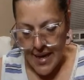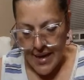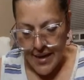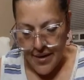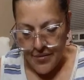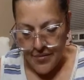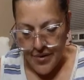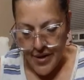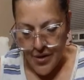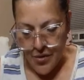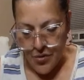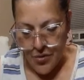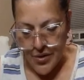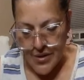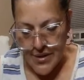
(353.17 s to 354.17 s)
and
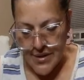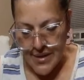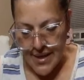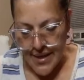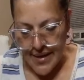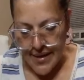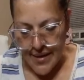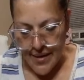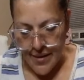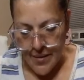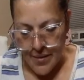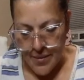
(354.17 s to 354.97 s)
retinoids like